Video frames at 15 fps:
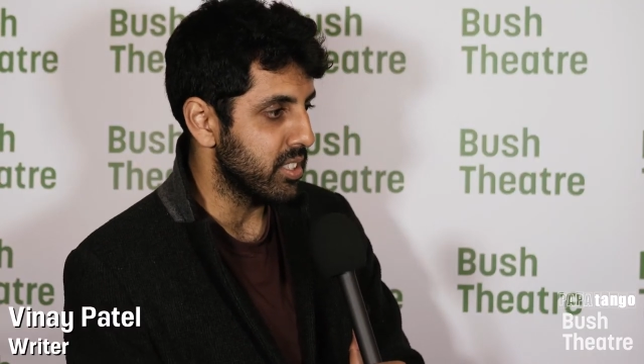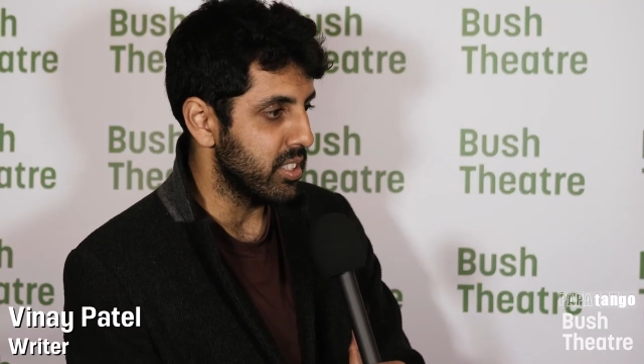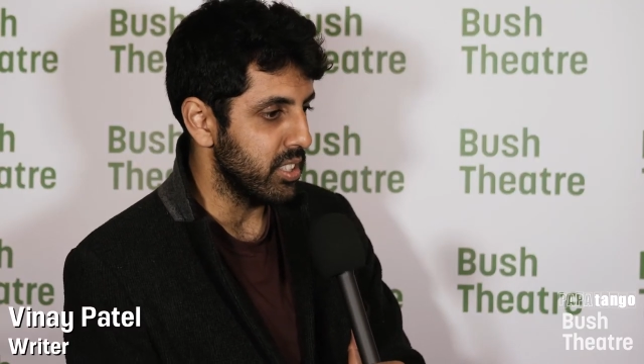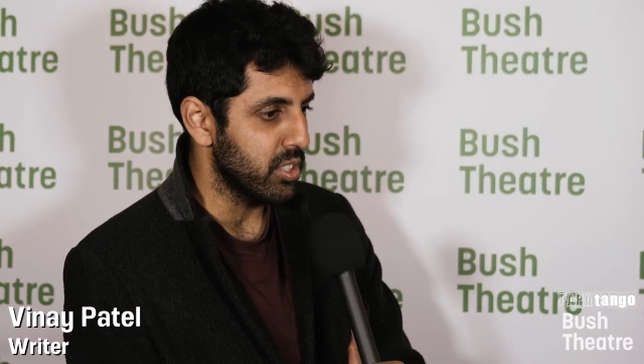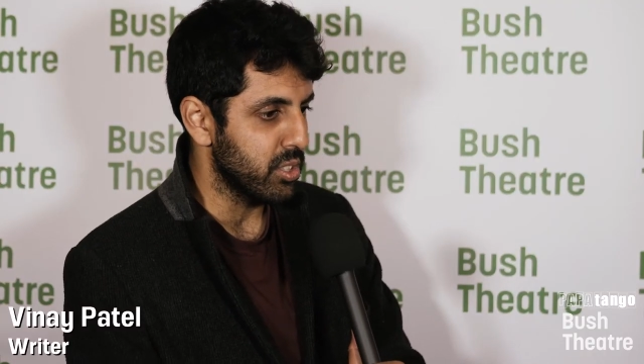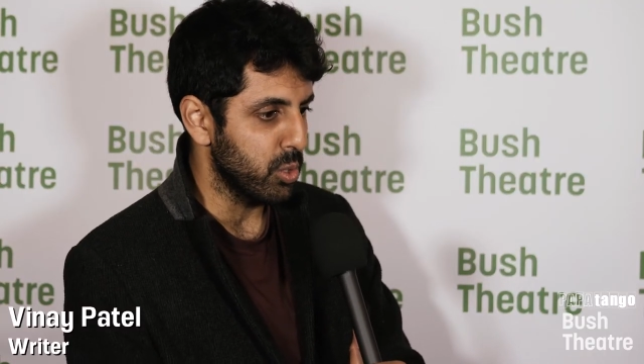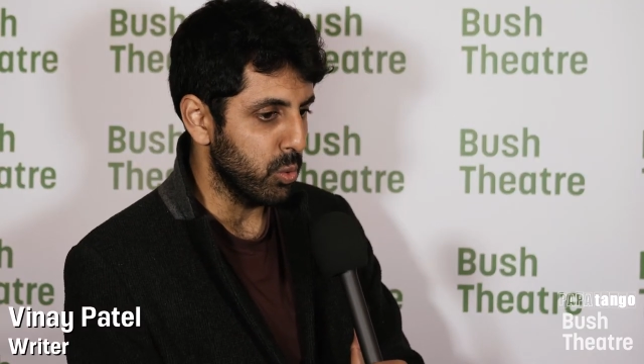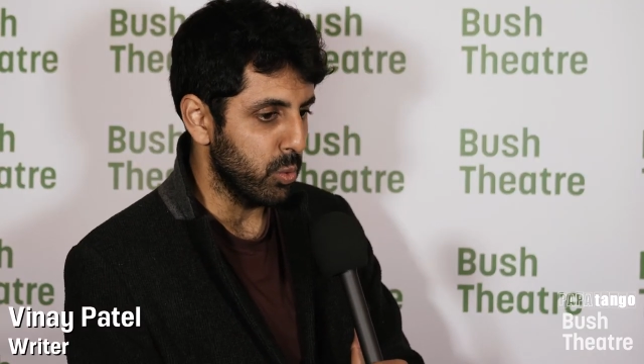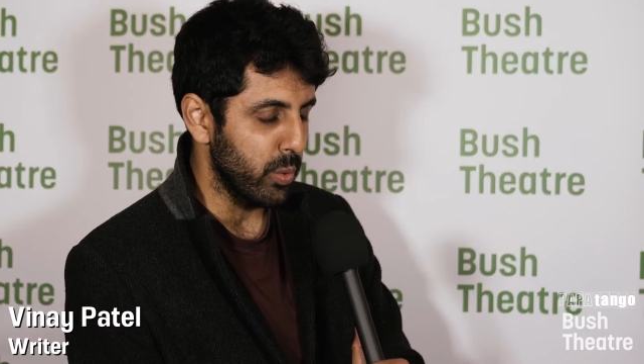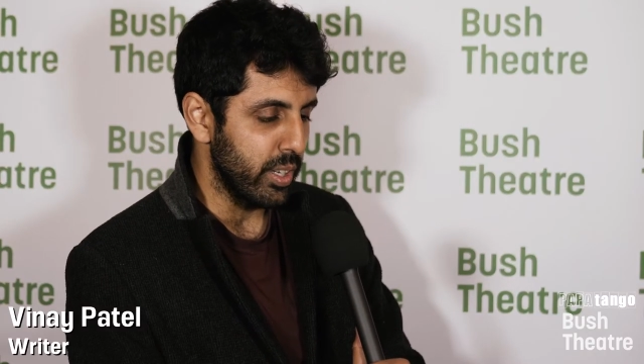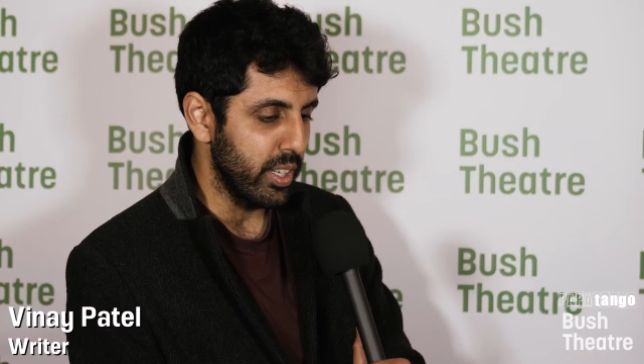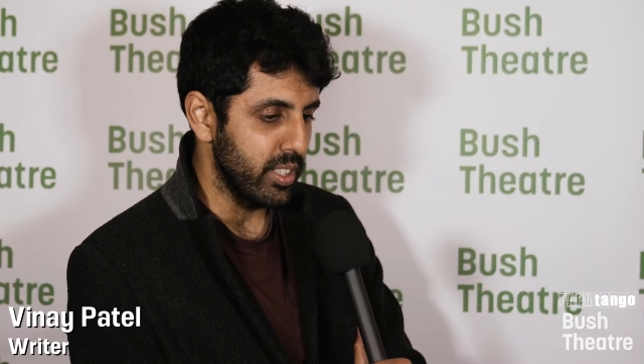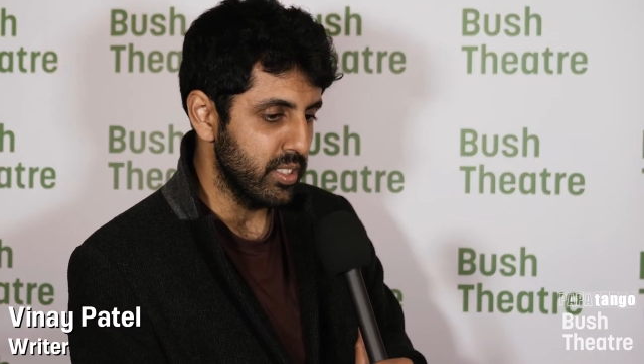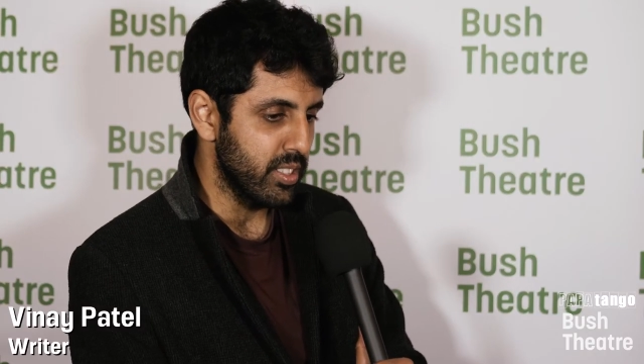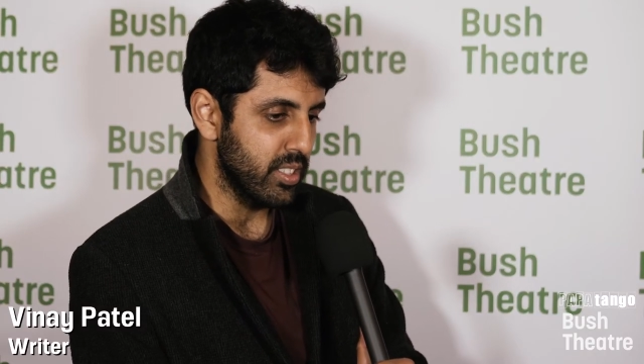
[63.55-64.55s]
see
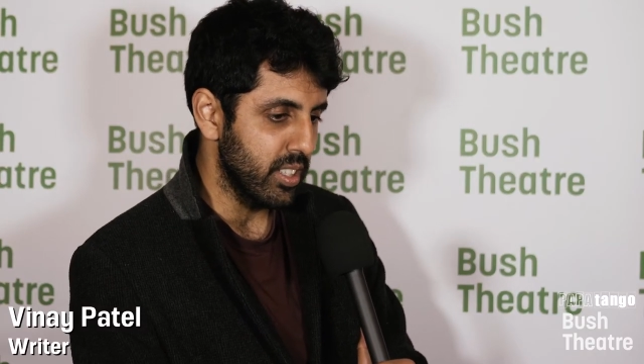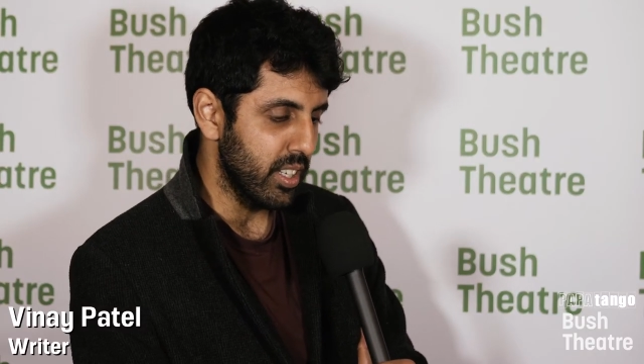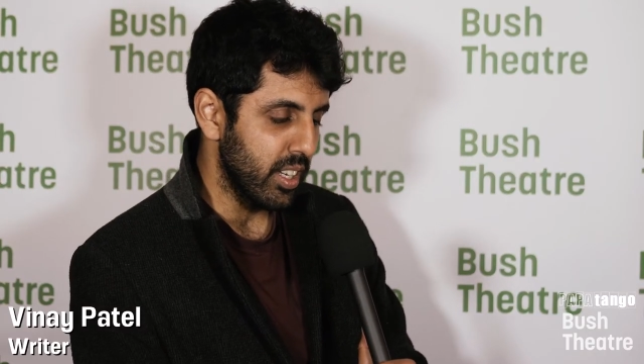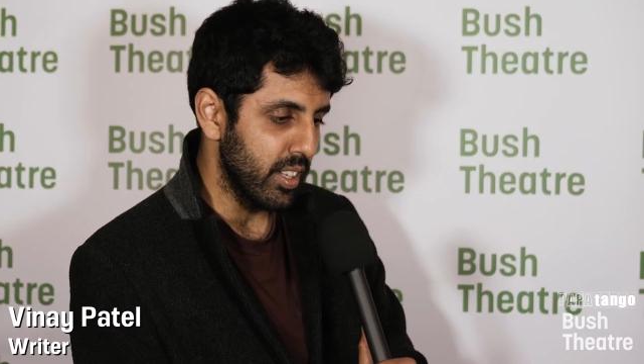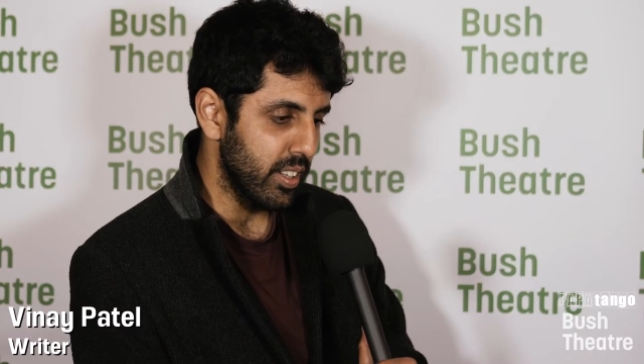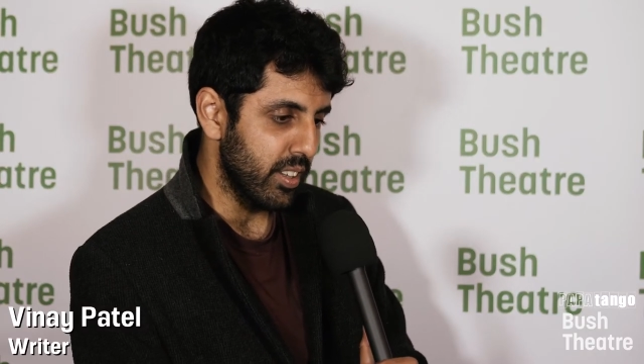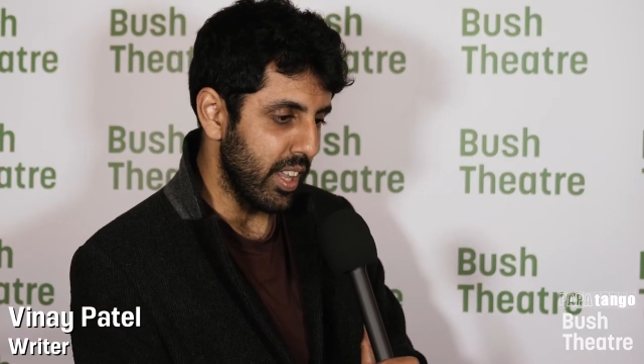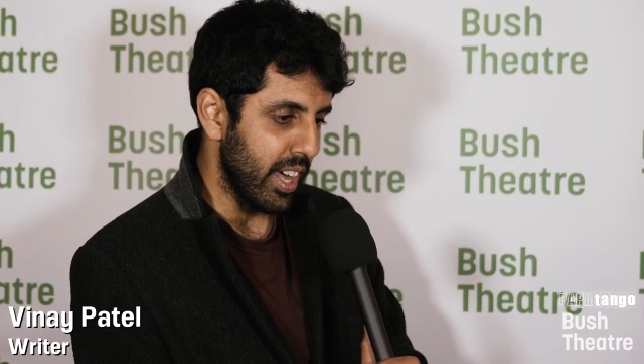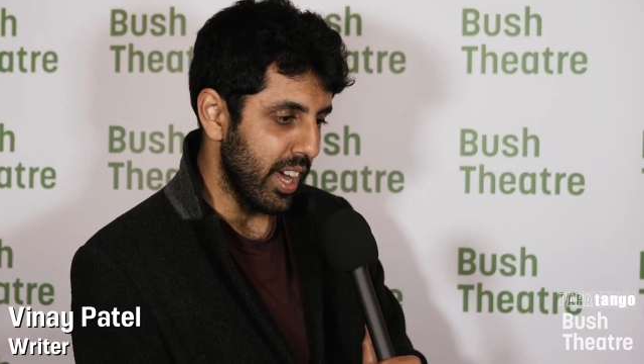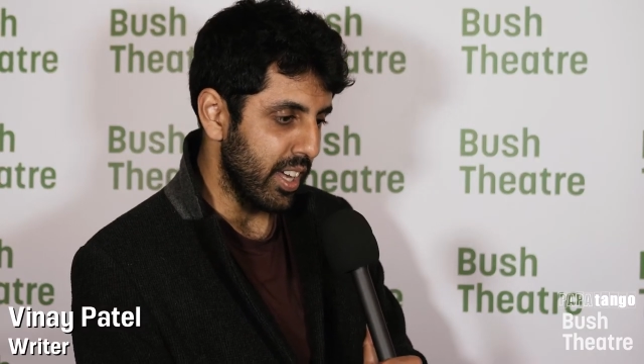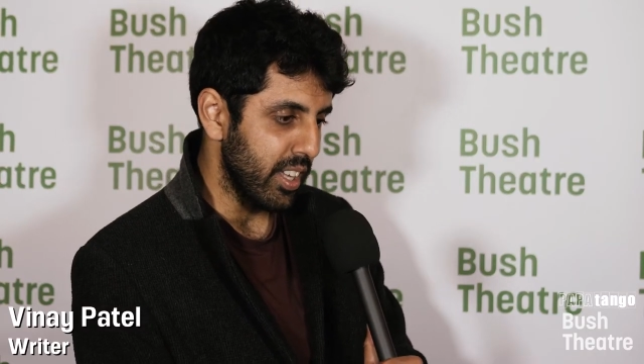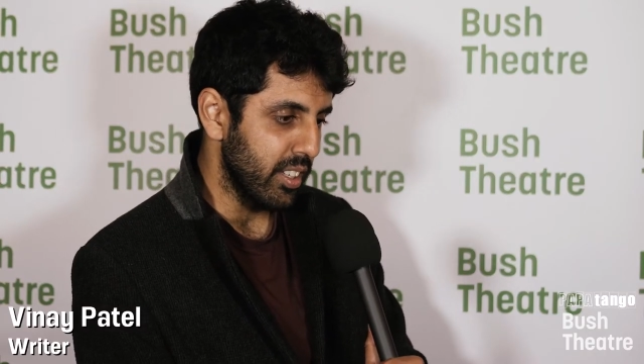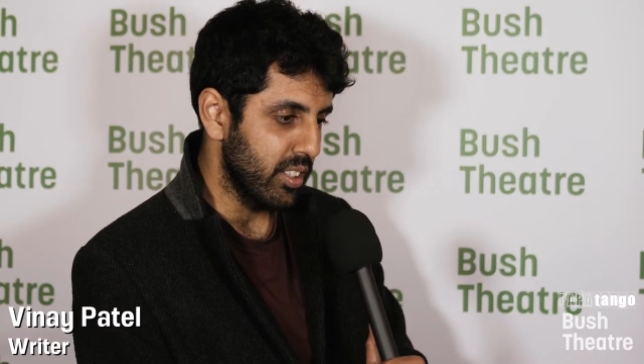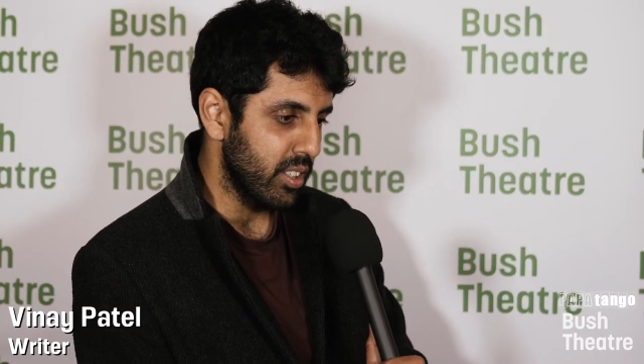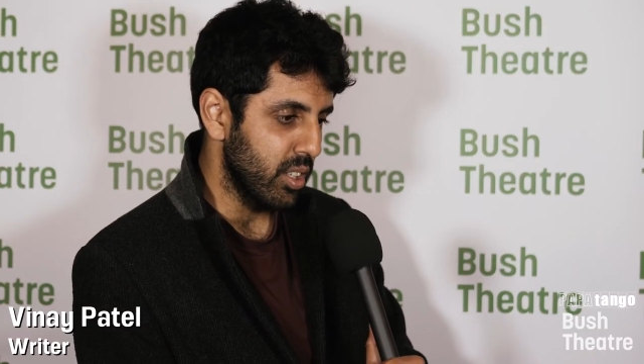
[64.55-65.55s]
stories that